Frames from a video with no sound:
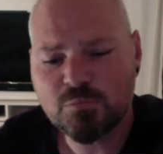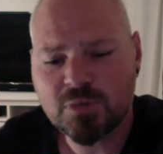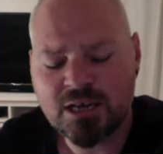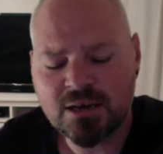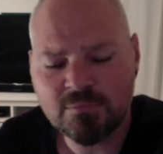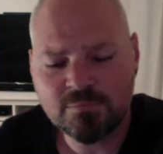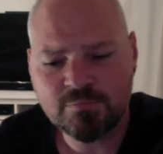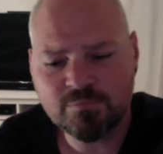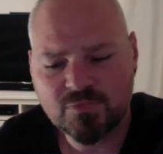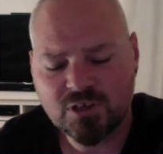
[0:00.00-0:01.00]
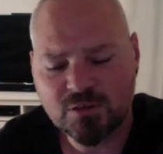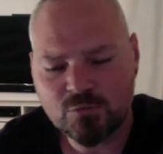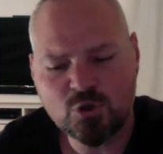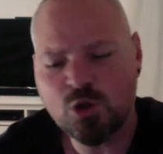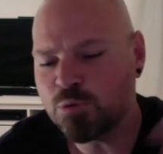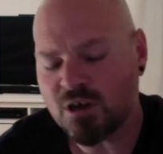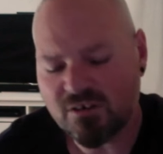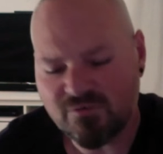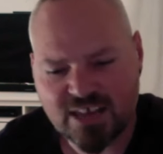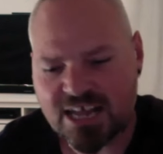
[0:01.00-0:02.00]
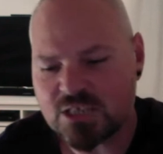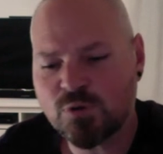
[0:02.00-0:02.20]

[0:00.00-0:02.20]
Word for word: um, new block of flats.